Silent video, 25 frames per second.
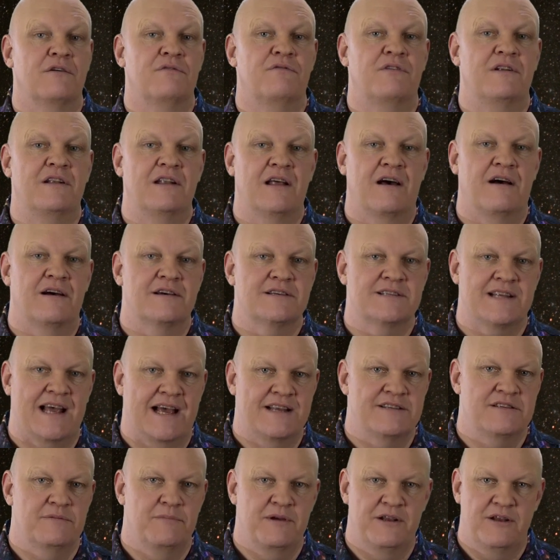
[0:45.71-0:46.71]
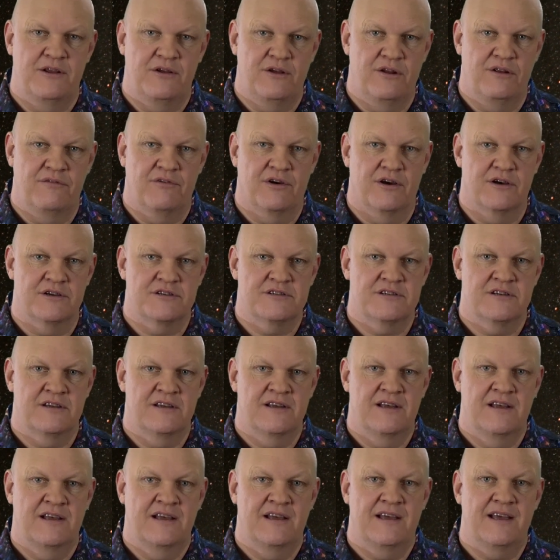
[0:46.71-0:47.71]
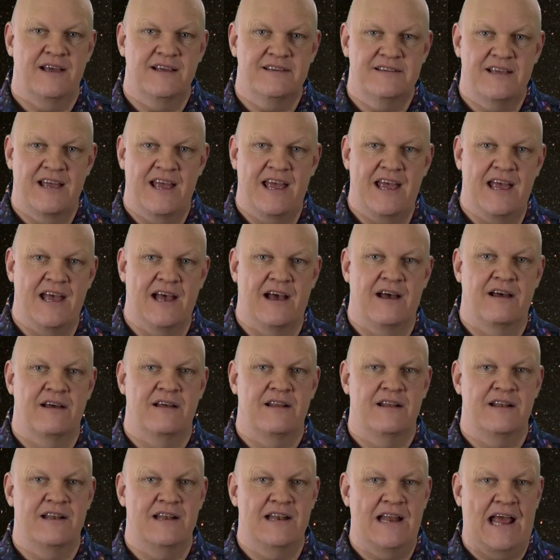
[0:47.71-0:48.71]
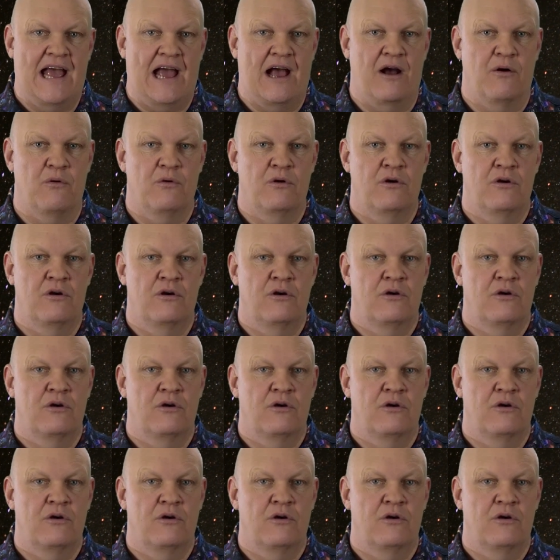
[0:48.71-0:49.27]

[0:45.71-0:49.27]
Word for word: of the last atom in the universe is here now,